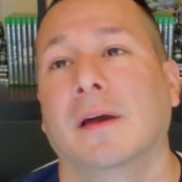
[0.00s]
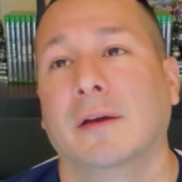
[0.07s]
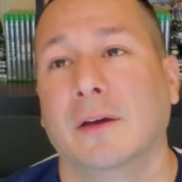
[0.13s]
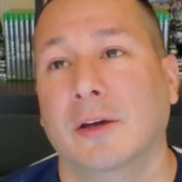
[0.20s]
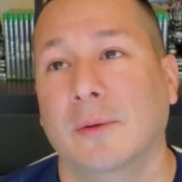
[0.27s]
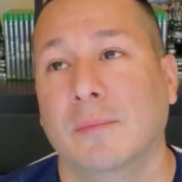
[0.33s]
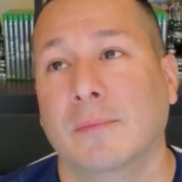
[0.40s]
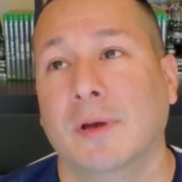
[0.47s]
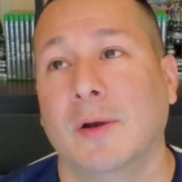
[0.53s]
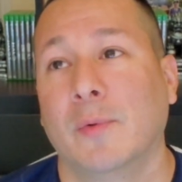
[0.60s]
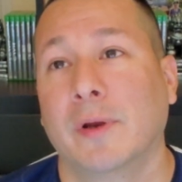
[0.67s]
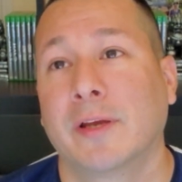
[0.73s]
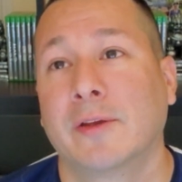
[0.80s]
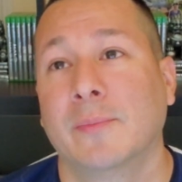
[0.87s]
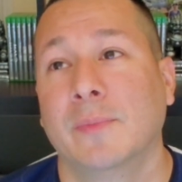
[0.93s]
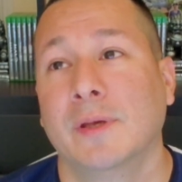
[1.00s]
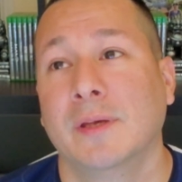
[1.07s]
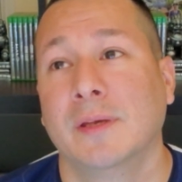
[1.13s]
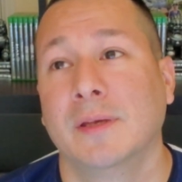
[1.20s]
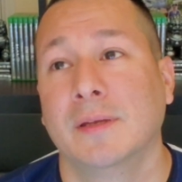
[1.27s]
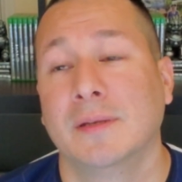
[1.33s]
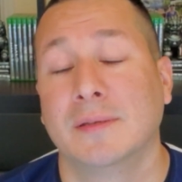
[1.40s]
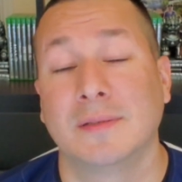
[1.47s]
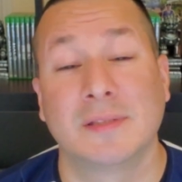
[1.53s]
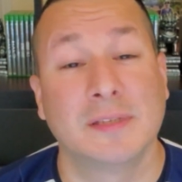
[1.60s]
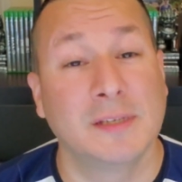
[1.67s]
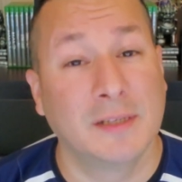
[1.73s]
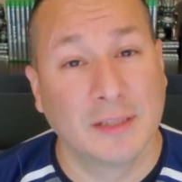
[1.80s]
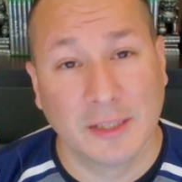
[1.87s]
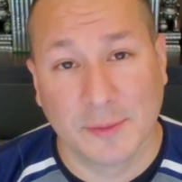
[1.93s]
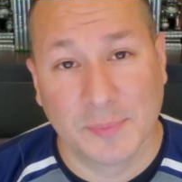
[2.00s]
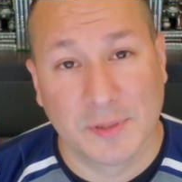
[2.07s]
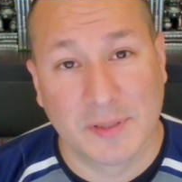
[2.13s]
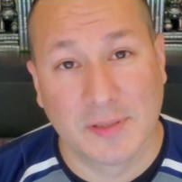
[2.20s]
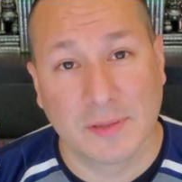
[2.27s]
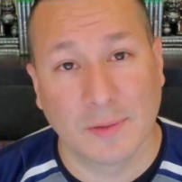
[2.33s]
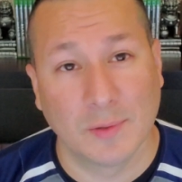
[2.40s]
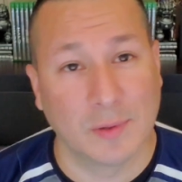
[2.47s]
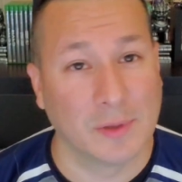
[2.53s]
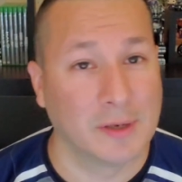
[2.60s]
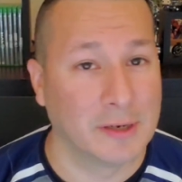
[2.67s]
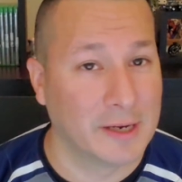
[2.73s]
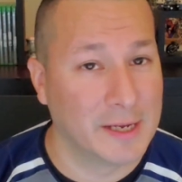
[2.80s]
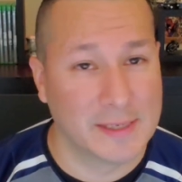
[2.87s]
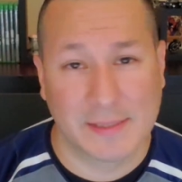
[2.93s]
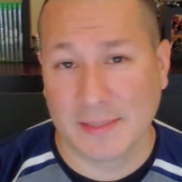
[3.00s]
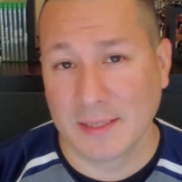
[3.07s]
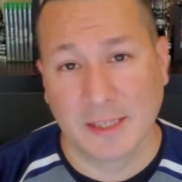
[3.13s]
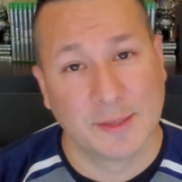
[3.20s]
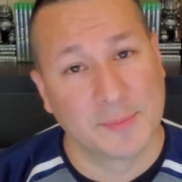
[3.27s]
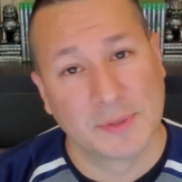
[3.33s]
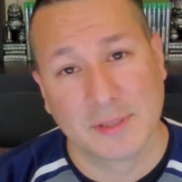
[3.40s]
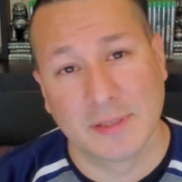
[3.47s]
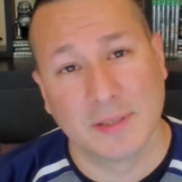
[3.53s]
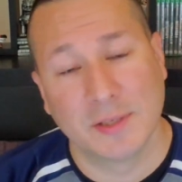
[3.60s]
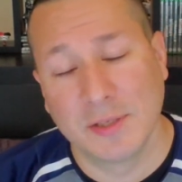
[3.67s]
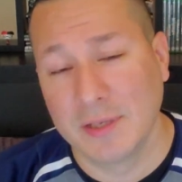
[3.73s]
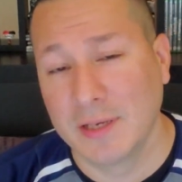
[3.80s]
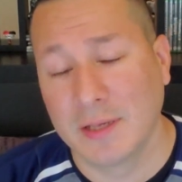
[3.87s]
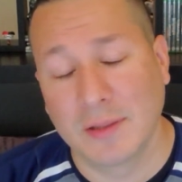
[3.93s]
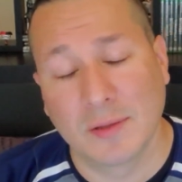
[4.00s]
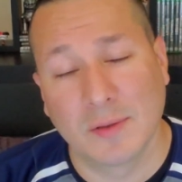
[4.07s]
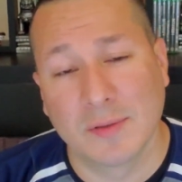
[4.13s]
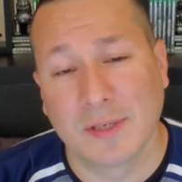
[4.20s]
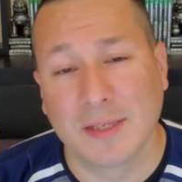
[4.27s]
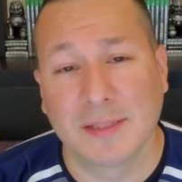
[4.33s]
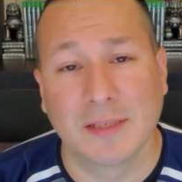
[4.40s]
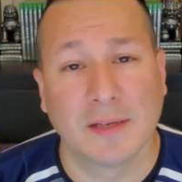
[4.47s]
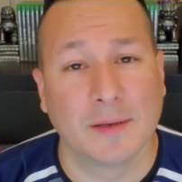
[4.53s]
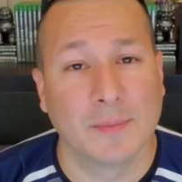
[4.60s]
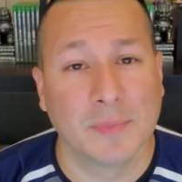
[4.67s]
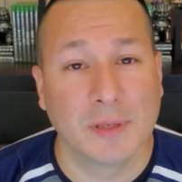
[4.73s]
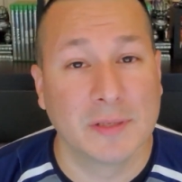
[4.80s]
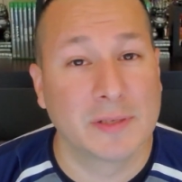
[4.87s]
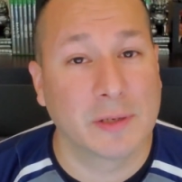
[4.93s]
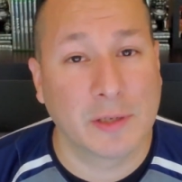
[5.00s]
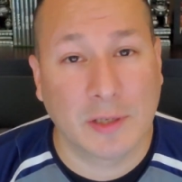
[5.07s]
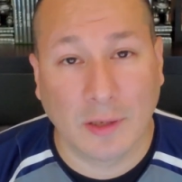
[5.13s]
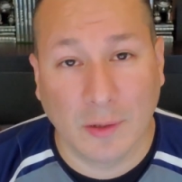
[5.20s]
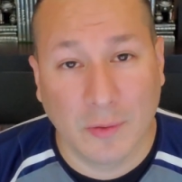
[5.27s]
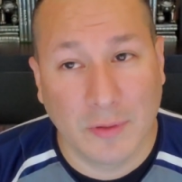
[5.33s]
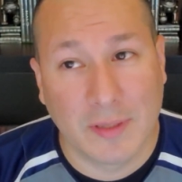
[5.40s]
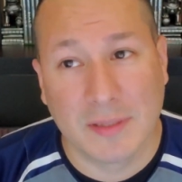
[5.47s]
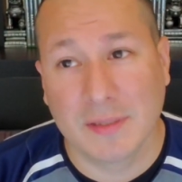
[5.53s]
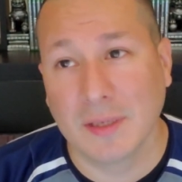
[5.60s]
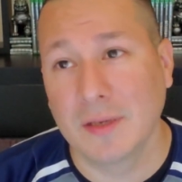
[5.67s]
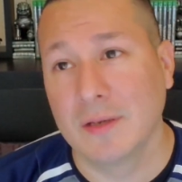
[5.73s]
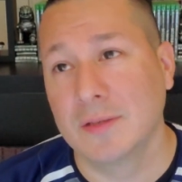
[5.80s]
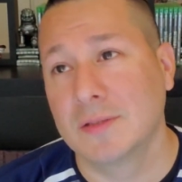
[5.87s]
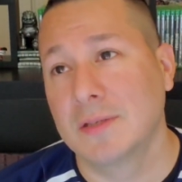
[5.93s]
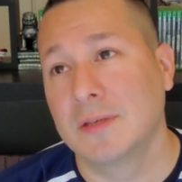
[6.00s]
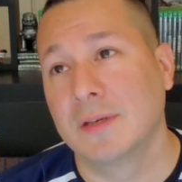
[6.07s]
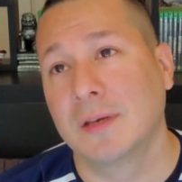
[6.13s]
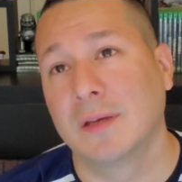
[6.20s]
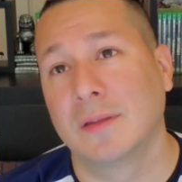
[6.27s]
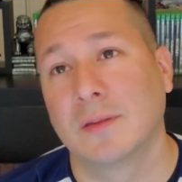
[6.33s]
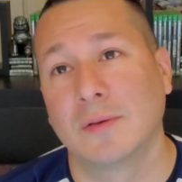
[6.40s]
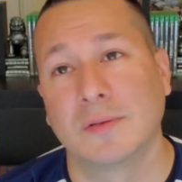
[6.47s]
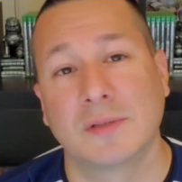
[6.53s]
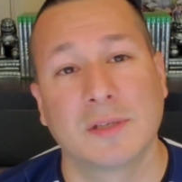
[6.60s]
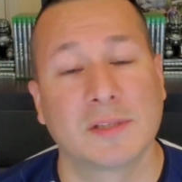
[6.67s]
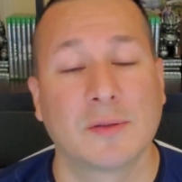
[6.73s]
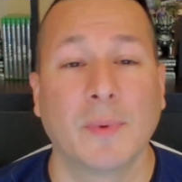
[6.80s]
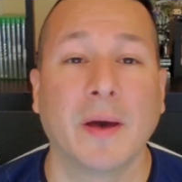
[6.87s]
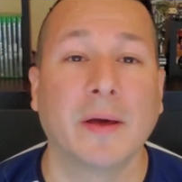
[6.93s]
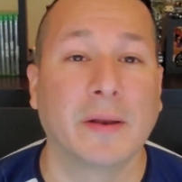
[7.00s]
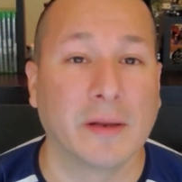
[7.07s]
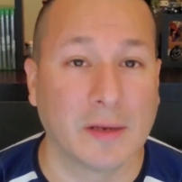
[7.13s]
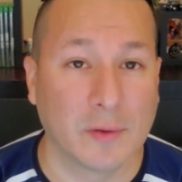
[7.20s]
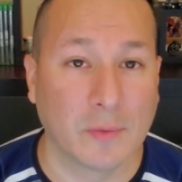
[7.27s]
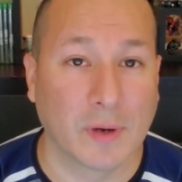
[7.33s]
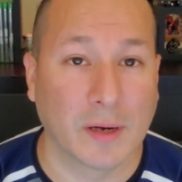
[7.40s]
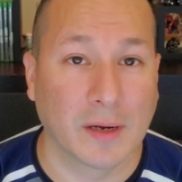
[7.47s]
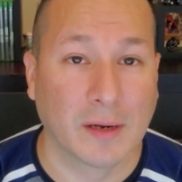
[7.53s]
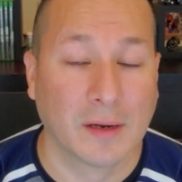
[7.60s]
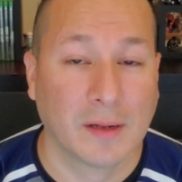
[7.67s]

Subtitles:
I recommend C-clips or S-clips. That you can get those at the military clothing sales. You can get those just about anywhere.